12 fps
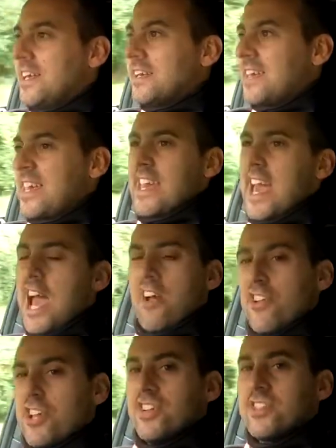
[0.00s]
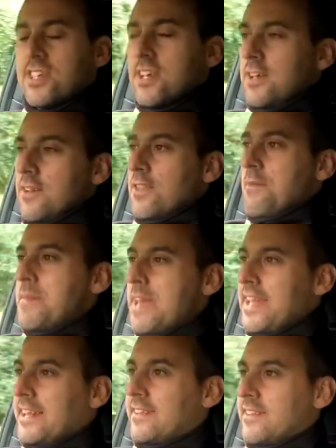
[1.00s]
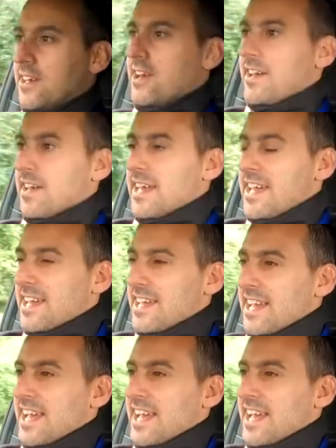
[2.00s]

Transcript: key areas that mean that it